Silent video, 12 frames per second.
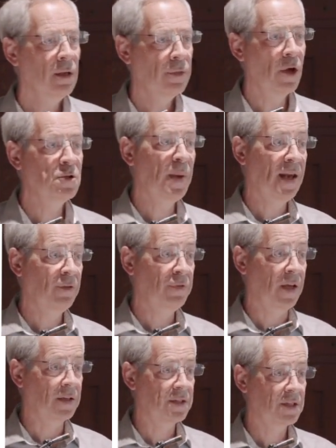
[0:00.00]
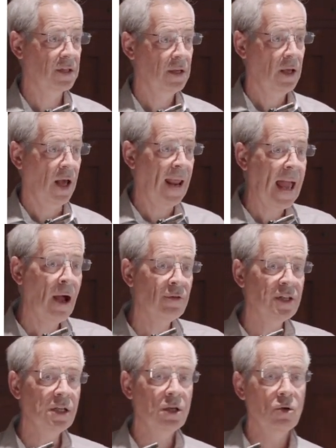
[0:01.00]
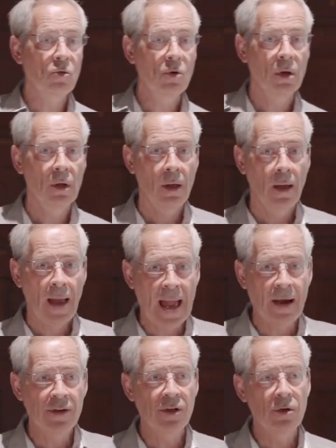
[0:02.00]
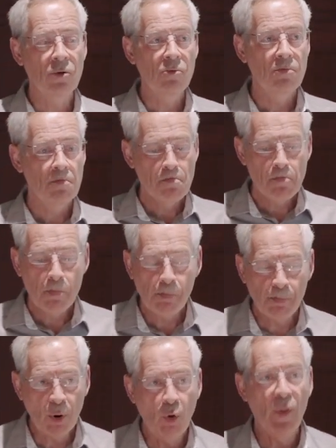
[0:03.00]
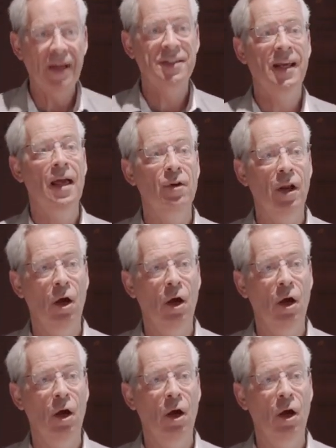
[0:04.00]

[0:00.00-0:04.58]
those benefits. And how do you pull that together in a